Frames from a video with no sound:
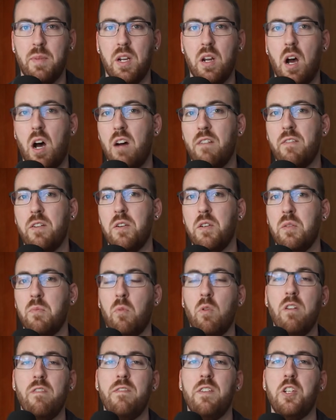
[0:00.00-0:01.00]
offers
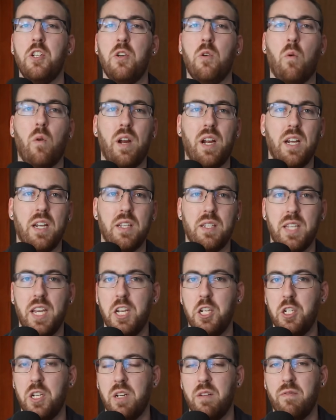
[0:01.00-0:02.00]
more efficient
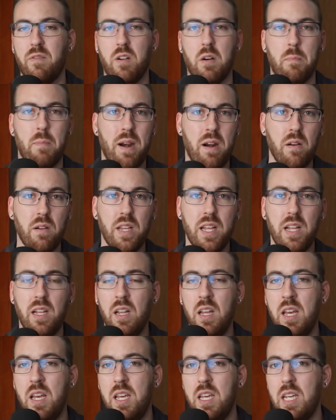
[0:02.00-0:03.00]
organization for
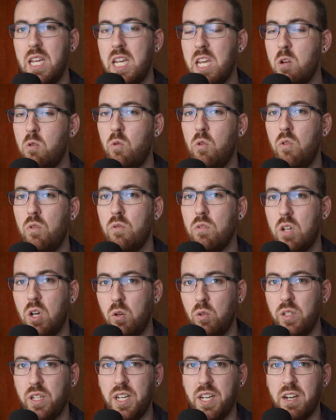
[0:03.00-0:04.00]
parallel, equal,
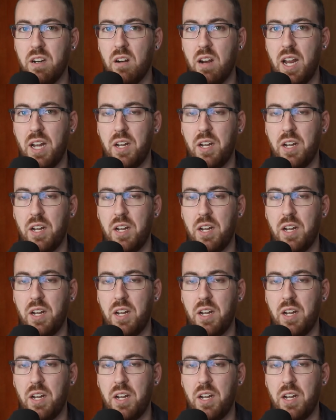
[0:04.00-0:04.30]
collinear, and